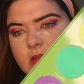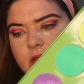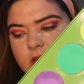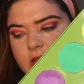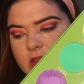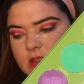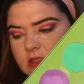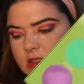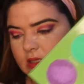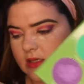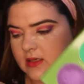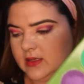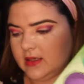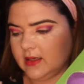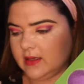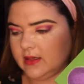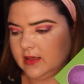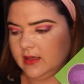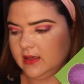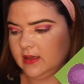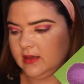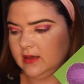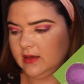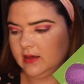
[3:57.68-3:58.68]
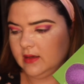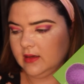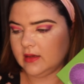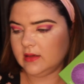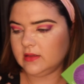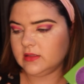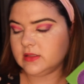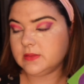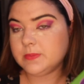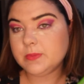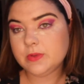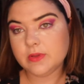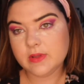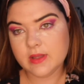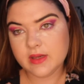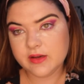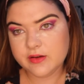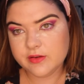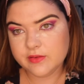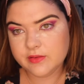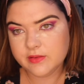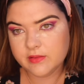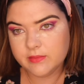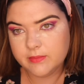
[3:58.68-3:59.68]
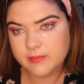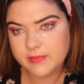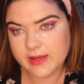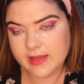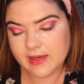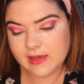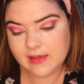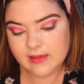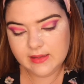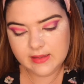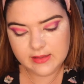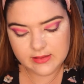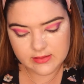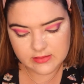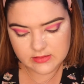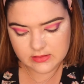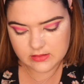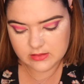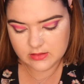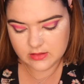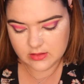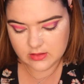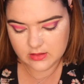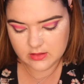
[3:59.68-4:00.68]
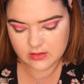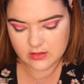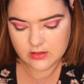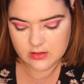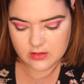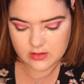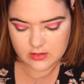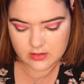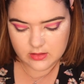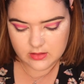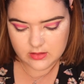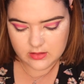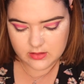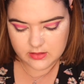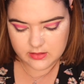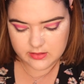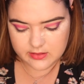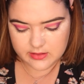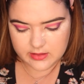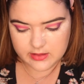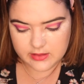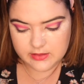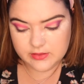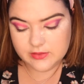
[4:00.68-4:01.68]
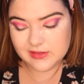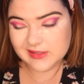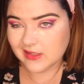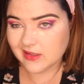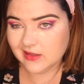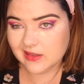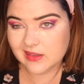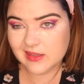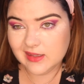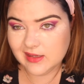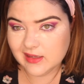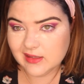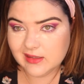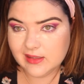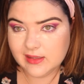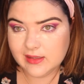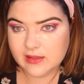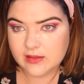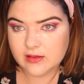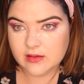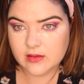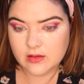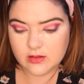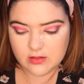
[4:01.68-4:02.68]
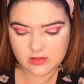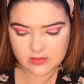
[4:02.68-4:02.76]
this shade down here, and just put that on my lid. And using Fingerling.